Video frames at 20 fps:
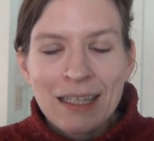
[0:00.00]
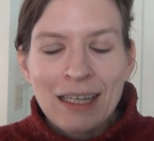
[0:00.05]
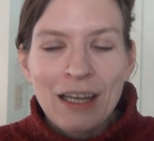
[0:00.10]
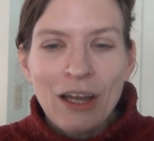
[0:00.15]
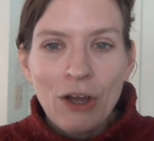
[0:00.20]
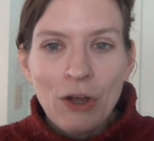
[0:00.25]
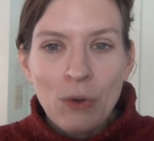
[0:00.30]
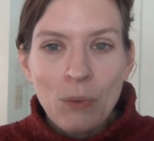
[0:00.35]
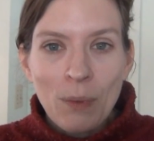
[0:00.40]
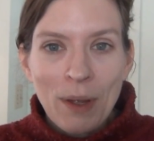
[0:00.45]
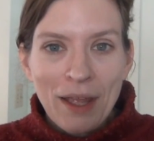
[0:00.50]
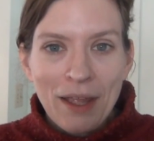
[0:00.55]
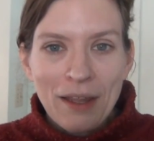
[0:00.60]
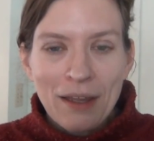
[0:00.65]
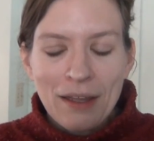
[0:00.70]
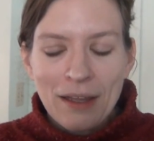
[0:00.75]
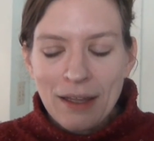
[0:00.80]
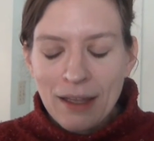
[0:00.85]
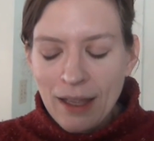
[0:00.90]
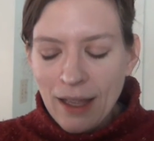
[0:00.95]
oh
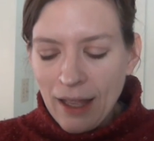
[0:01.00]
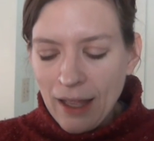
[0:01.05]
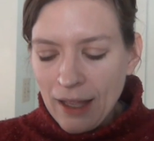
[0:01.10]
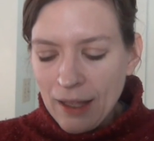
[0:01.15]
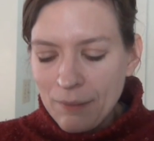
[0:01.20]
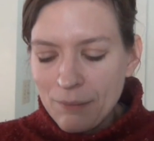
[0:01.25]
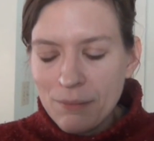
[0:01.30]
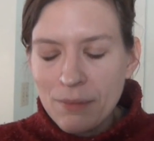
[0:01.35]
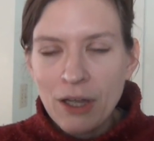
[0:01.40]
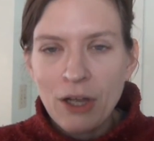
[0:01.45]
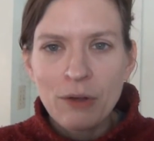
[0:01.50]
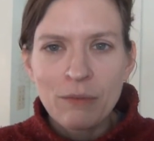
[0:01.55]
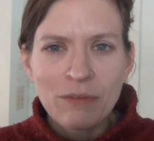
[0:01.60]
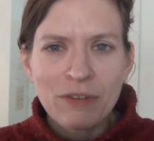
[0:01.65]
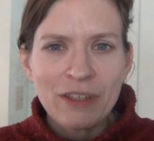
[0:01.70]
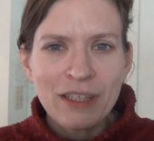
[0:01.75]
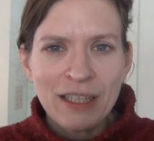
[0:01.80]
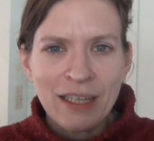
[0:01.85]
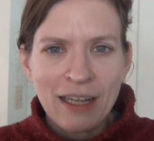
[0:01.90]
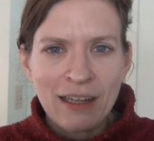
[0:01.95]
well.
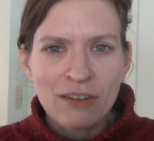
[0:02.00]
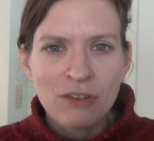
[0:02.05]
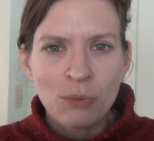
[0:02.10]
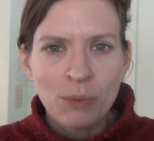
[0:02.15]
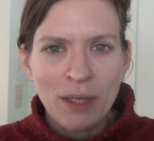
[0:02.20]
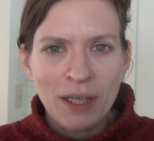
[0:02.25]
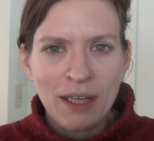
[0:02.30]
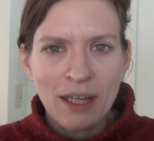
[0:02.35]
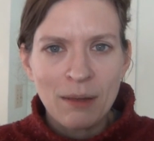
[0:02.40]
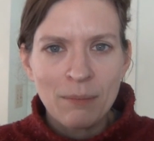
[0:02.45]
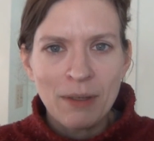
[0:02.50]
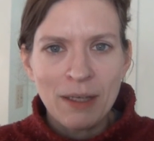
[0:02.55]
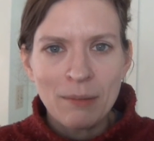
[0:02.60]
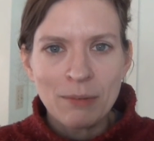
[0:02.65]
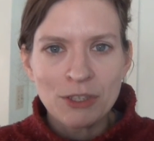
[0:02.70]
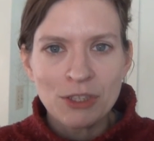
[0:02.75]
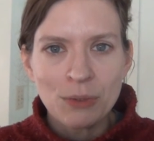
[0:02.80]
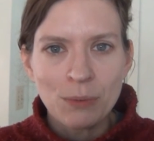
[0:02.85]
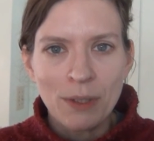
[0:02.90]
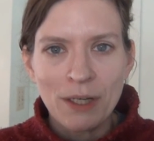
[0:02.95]
Hopefully next week I'll be
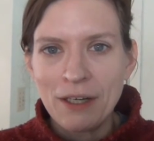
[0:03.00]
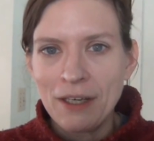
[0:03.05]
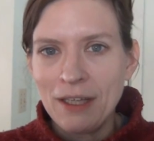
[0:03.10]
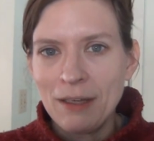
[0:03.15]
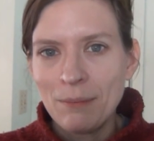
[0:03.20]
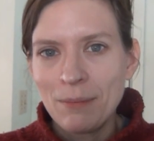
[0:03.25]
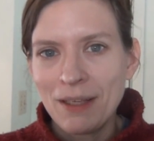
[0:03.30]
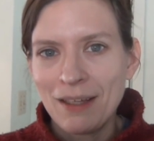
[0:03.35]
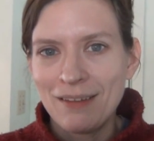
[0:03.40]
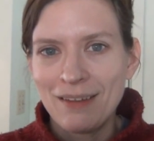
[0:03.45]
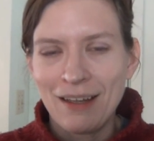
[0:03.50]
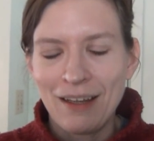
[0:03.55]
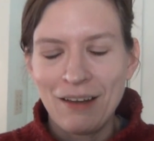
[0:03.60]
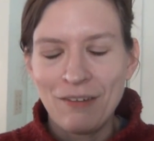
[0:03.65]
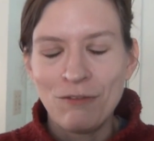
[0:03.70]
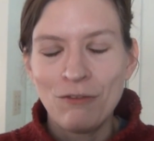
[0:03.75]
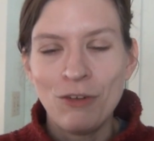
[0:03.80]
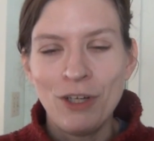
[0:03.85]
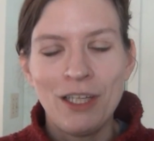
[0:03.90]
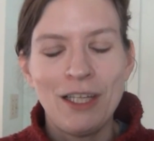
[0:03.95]
able to wear it because I
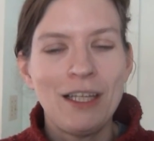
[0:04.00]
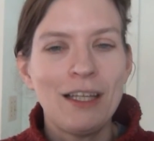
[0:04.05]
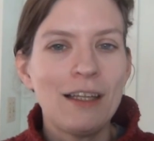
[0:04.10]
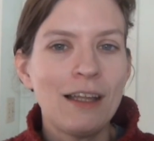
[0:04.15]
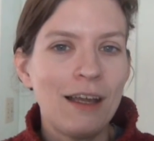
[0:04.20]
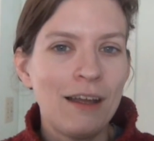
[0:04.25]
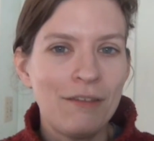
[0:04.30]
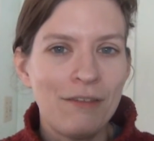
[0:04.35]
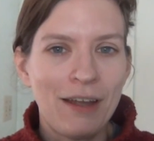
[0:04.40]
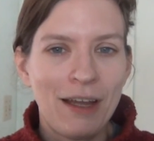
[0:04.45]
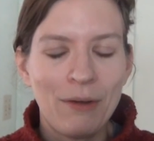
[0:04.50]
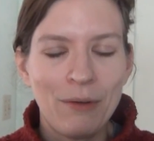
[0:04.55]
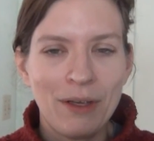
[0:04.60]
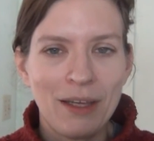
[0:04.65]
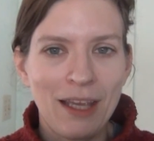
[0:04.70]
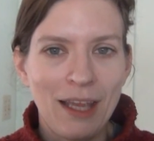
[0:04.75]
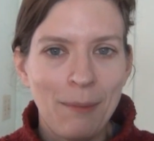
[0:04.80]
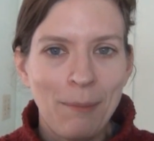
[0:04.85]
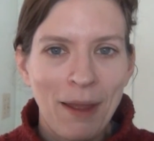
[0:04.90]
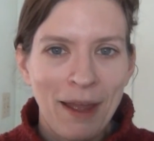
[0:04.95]
really love how it
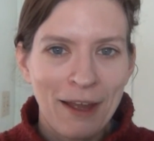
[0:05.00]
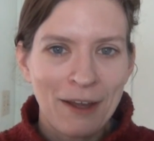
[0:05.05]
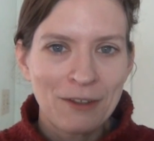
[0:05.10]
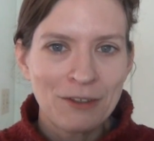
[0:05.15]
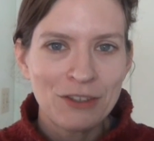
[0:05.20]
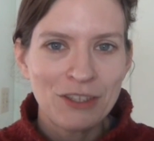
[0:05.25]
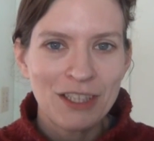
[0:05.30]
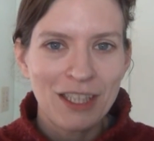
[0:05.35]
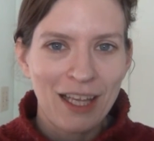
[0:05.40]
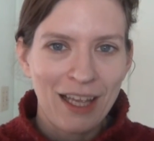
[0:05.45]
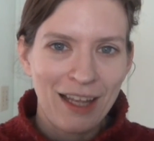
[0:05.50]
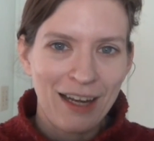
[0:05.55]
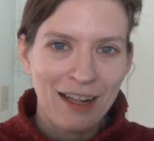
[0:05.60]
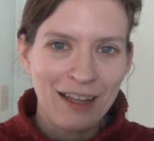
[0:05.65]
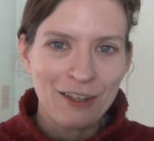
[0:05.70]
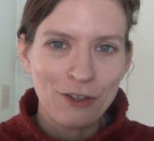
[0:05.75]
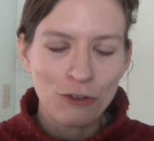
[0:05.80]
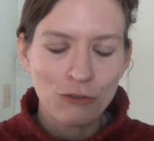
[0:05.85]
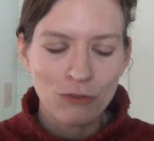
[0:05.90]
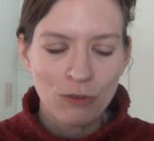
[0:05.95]
came out, and
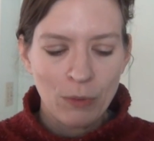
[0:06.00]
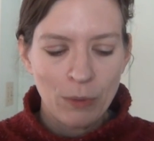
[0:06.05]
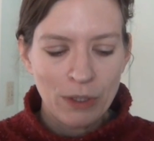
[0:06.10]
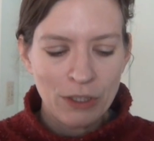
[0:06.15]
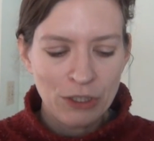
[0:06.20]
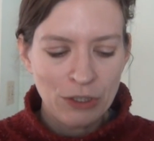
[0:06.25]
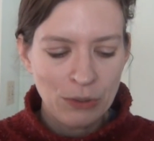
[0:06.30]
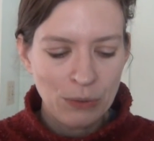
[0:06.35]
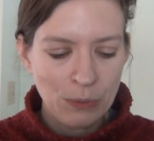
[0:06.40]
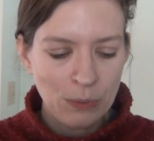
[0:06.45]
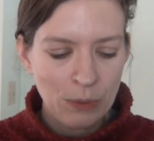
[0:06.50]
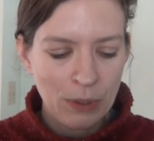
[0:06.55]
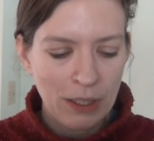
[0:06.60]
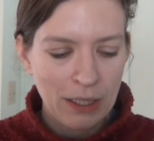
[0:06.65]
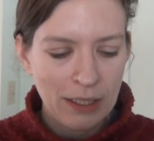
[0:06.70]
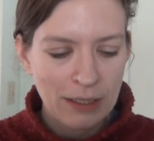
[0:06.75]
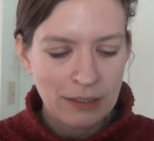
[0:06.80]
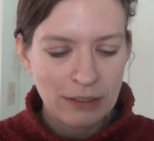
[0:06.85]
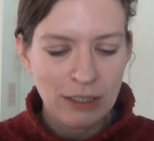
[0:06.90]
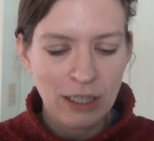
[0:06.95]
I look forward to
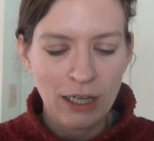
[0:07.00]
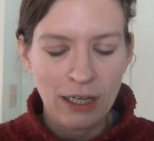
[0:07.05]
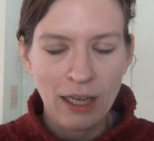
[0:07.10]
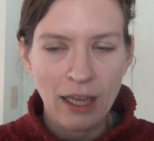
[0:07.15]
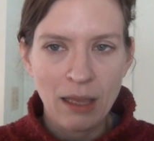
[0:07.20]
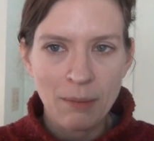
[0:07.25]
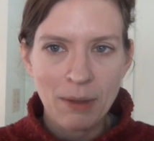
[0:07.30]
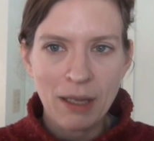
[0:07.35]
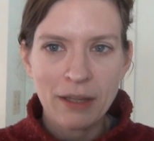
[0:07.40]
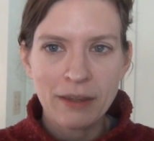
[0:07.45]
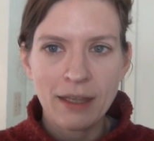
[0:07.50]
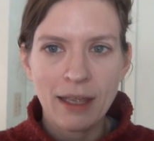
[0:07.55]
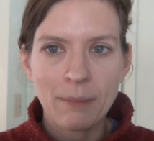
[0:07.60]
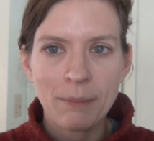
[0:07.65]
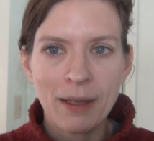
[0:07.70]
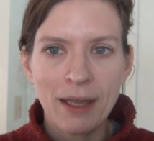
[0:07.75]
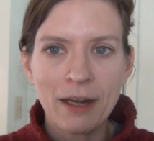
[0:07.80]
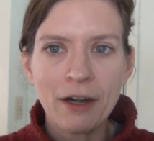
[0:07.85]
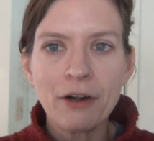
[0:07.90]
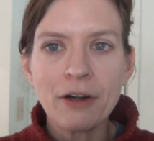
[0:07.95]
talking about that
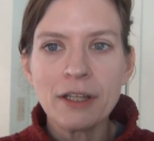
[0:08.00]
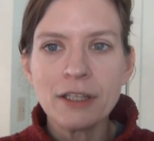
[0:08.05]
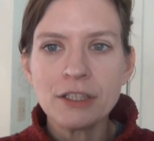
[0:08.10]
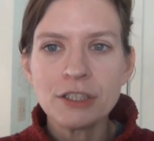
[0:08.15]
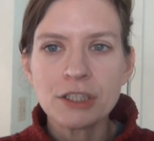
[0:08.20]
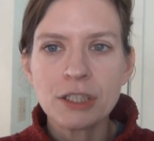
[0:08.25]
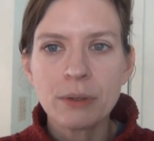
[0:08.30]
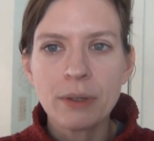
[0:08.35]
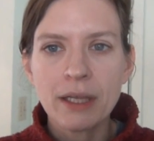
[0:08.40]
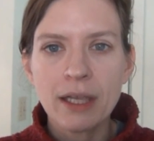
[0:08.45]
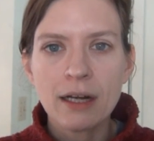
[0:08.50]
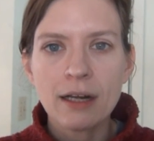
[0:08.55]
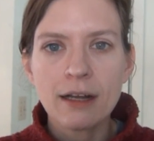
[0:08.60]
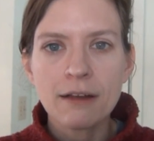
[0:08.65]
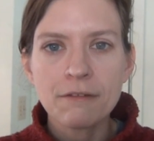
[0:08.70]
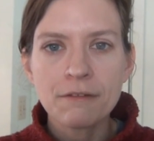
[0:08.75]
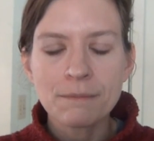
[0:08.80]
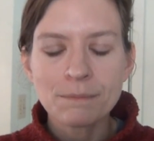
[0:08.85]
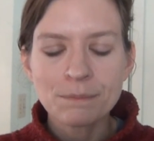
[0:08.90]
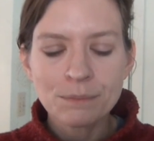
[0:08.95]
pattern and showing it
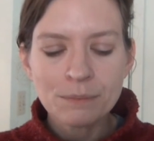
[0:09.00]
off.